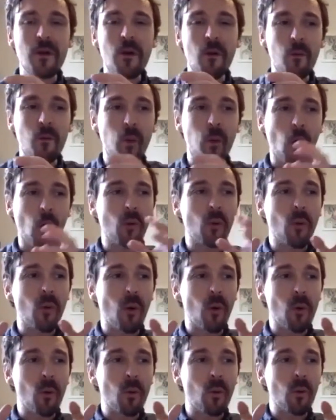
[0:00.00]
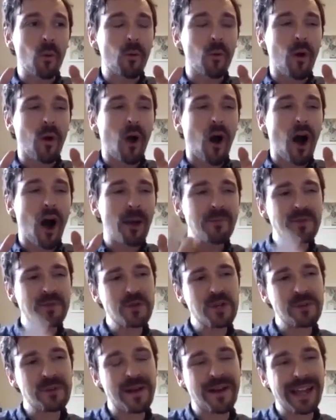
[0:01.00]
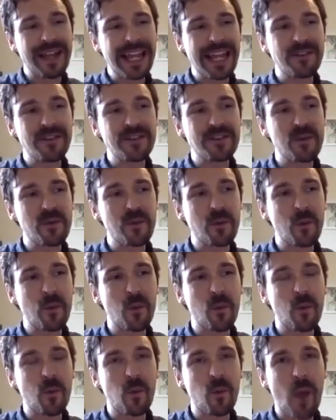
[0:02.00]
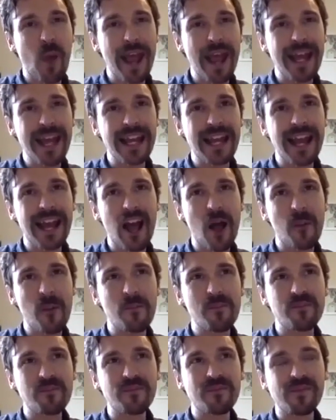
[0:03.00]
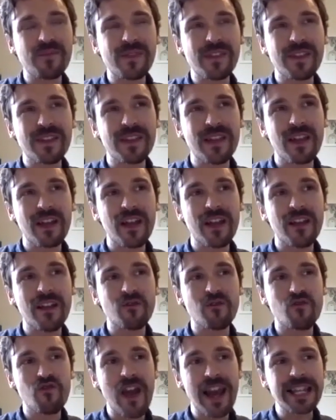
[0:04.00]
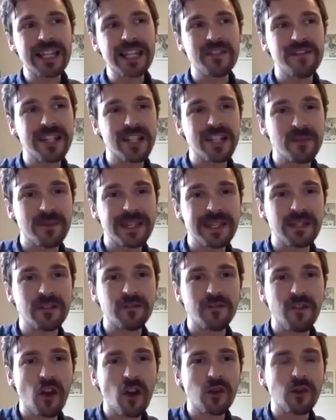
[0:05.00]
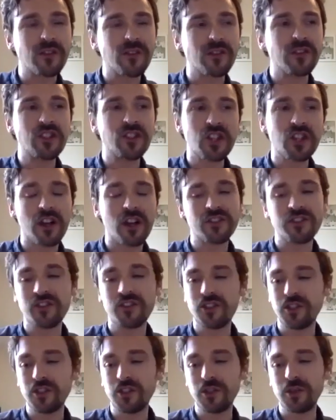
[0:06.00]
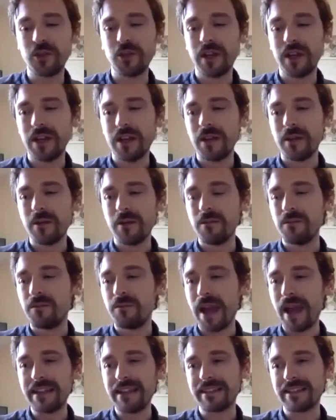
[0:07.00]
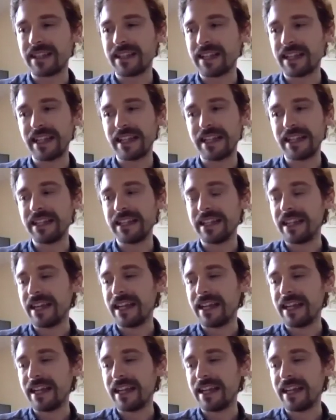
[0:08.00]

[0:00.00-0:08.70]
What I'm talking about here is when relativism is invoked just to basically